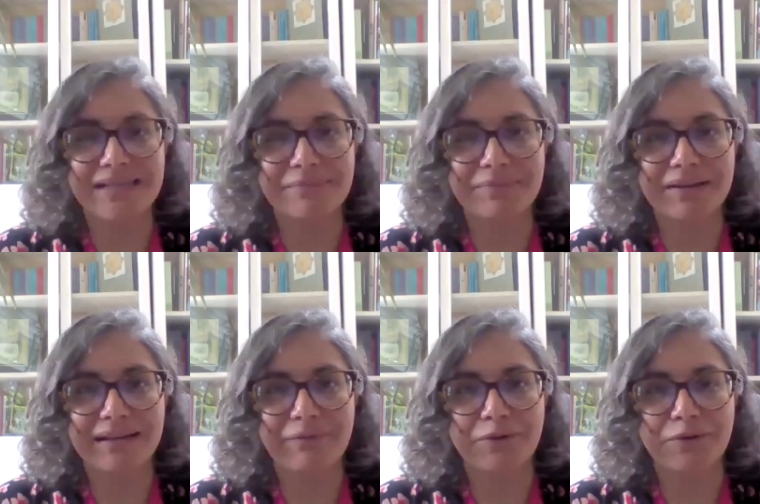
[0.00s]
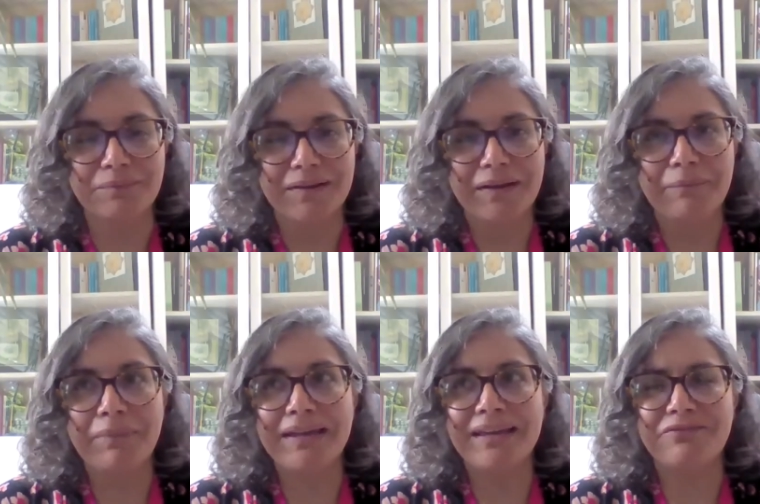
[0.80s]
something that will
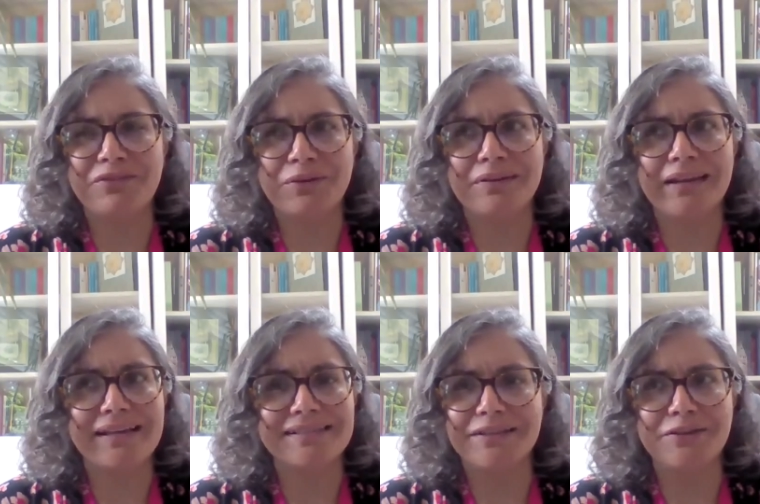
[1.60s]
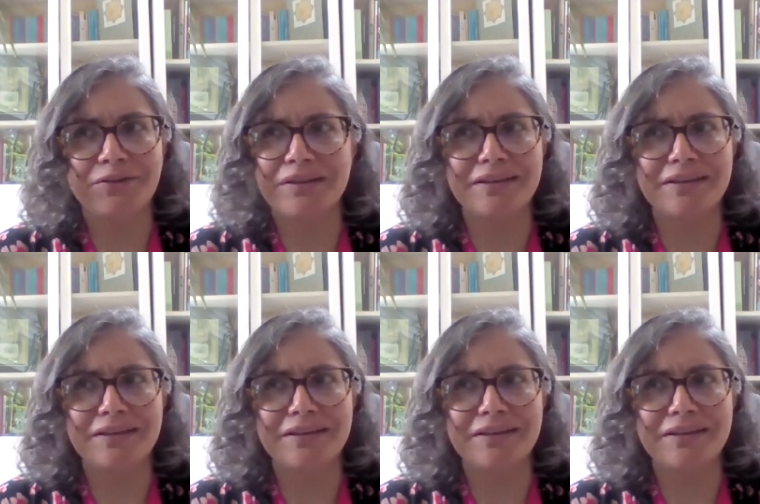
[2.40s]
make it feel less, and you think,